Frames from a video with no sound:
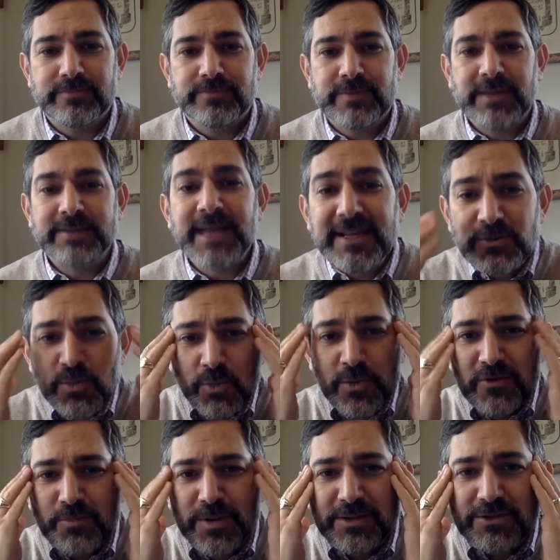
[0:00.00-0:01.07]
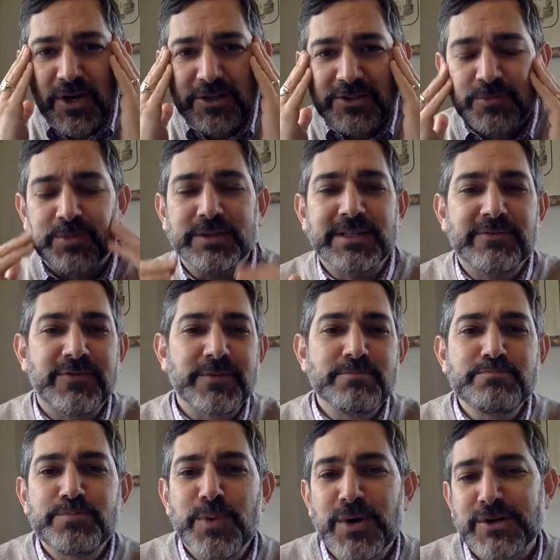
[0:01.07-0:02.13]
That's what we've been taught to believe in
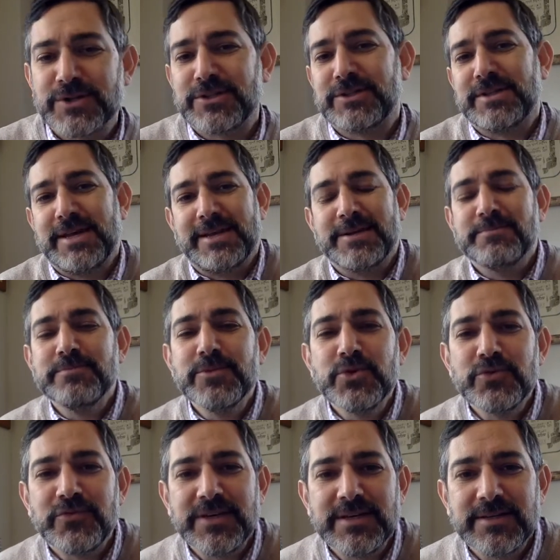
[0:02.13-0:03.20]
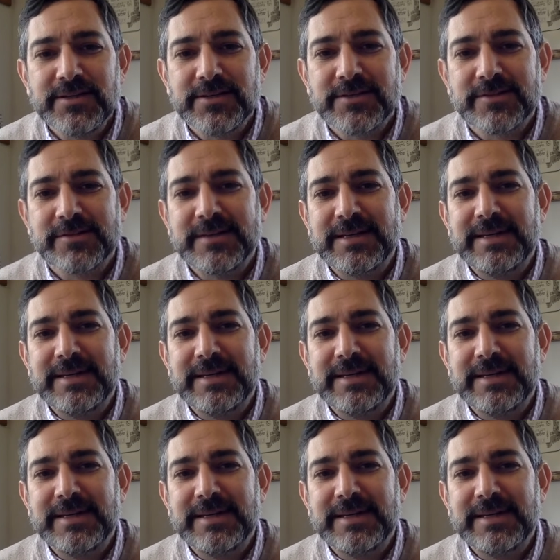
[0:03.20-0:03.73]
books and in movies.